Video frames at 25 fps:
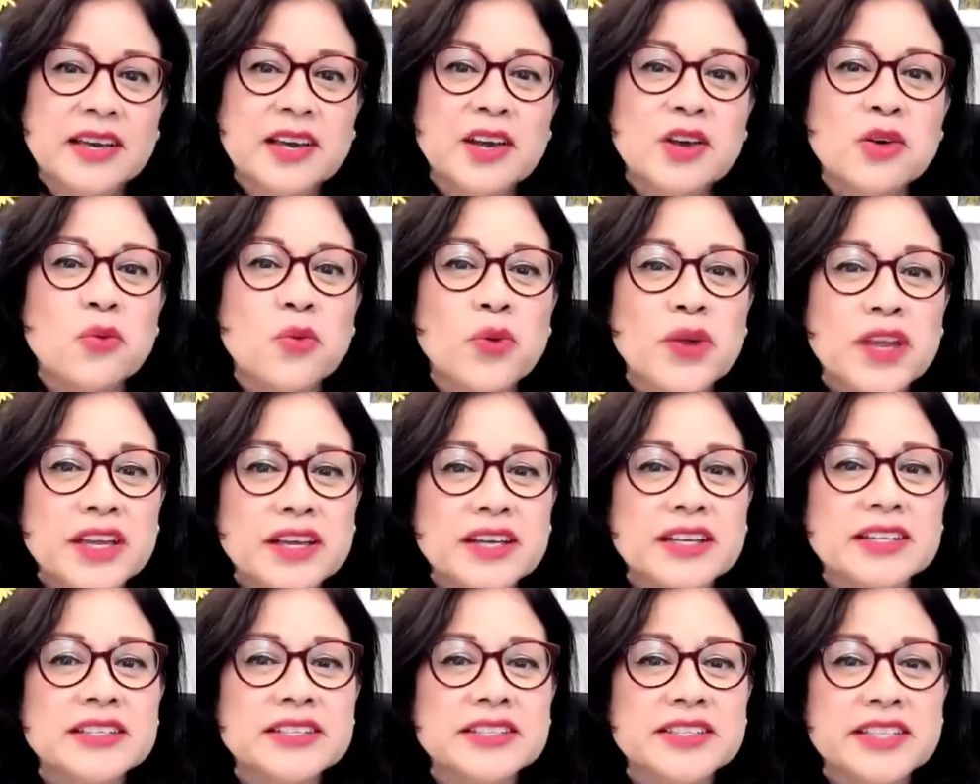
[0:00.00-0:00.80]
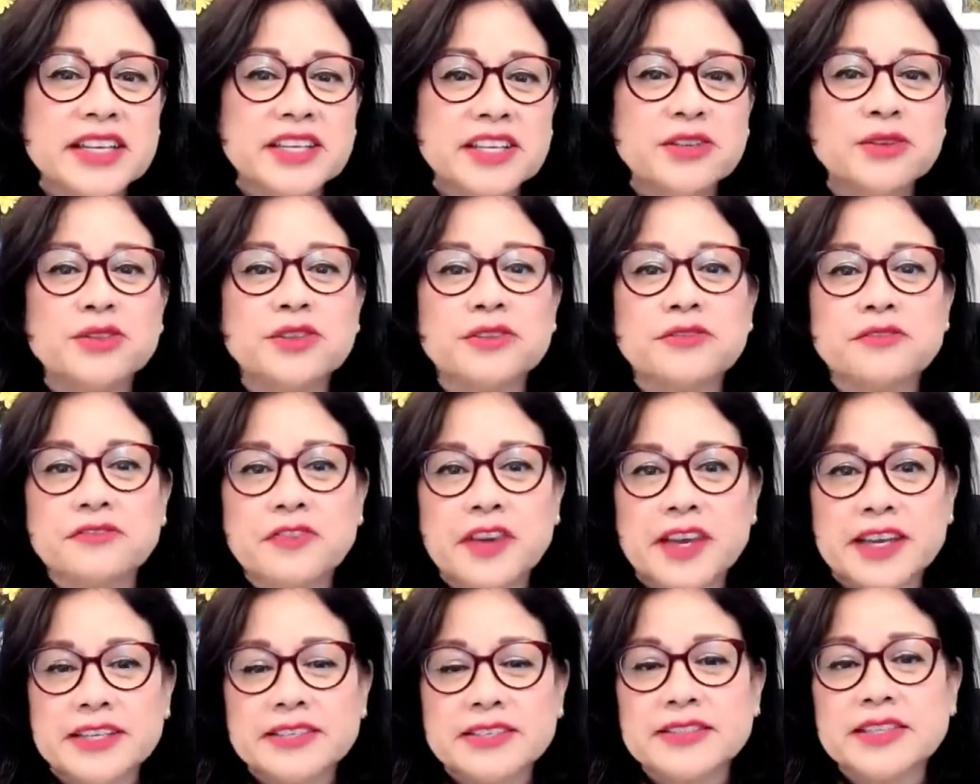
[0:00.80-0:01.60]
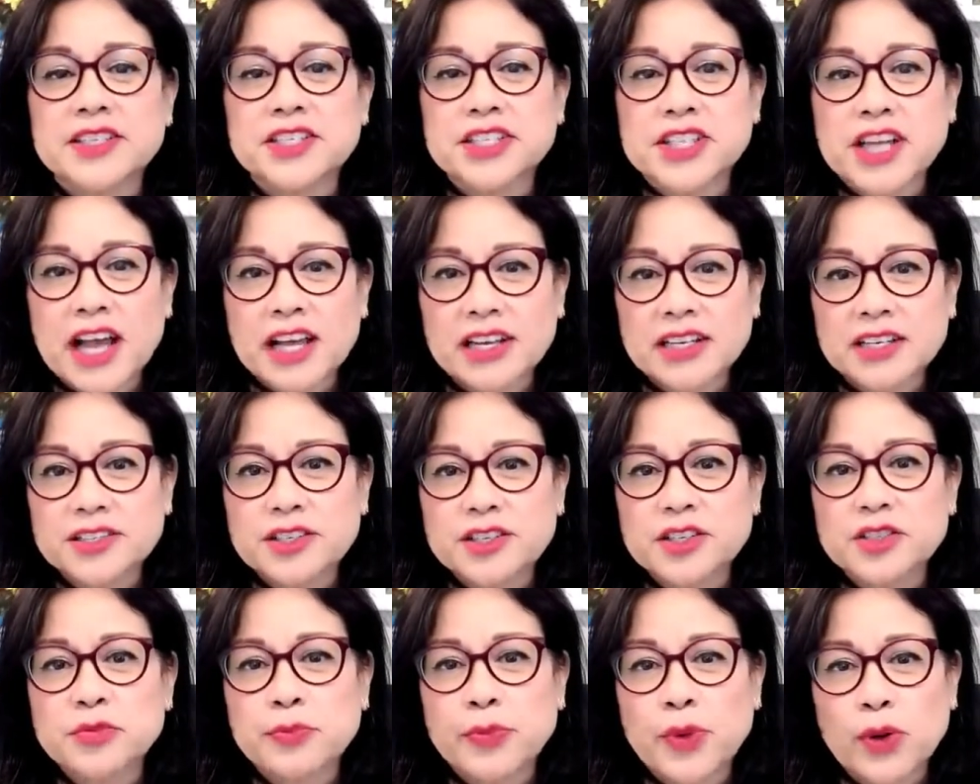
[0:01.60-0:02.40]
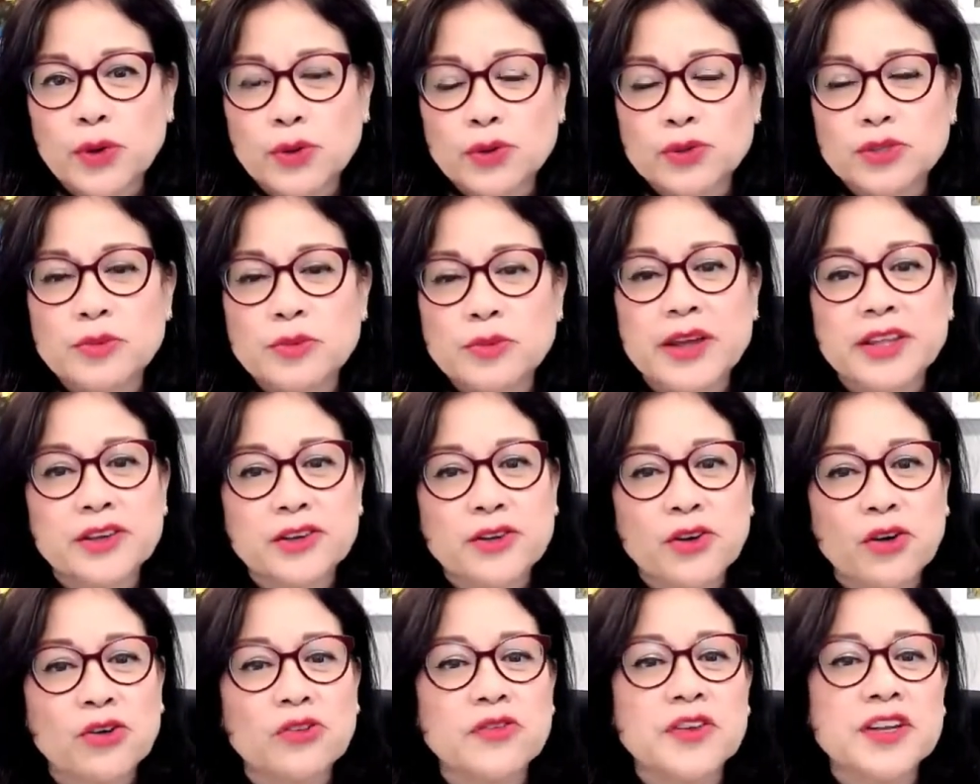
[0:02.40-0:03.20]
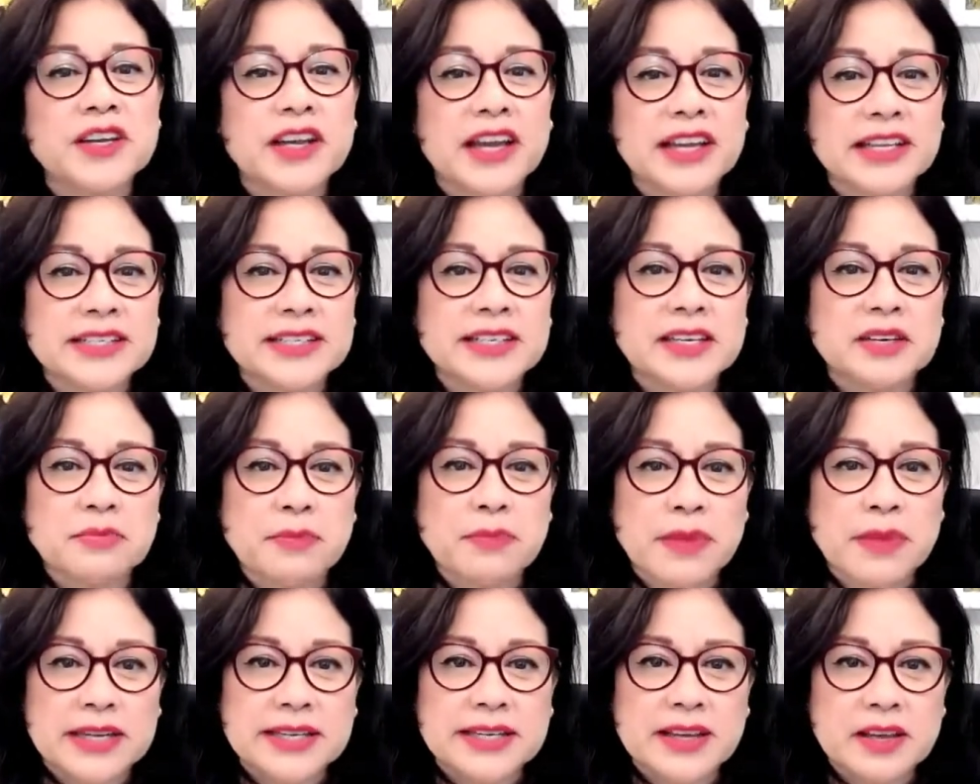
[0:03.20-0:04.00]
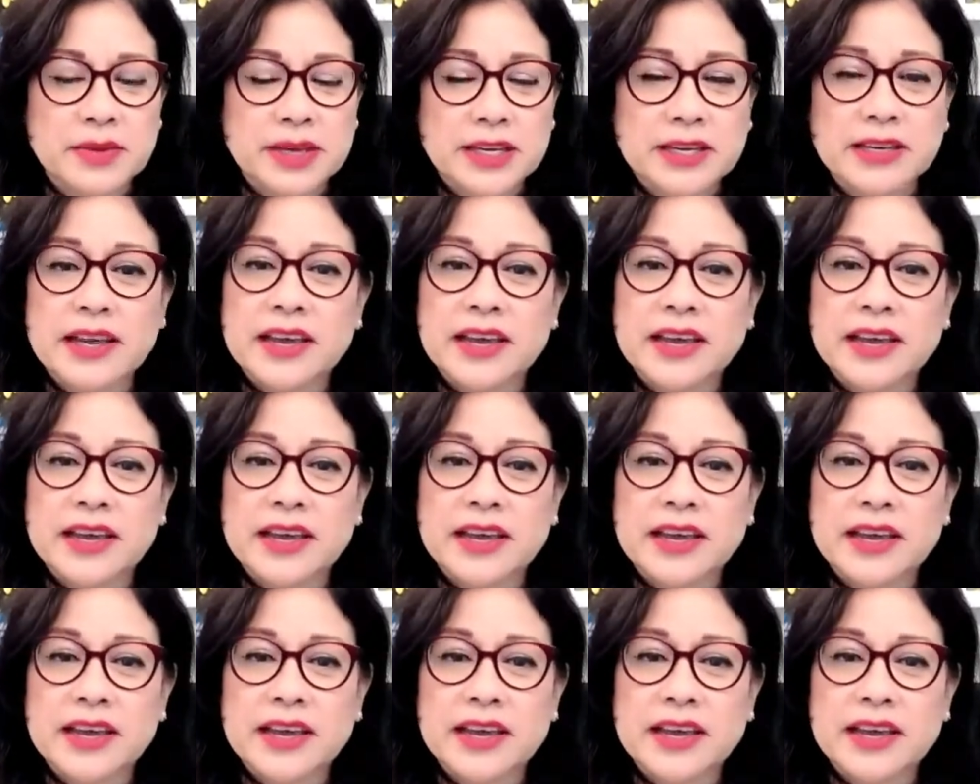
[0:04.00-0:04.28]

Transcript: we continue to face the challenges posed by the COVID-19 pandemic.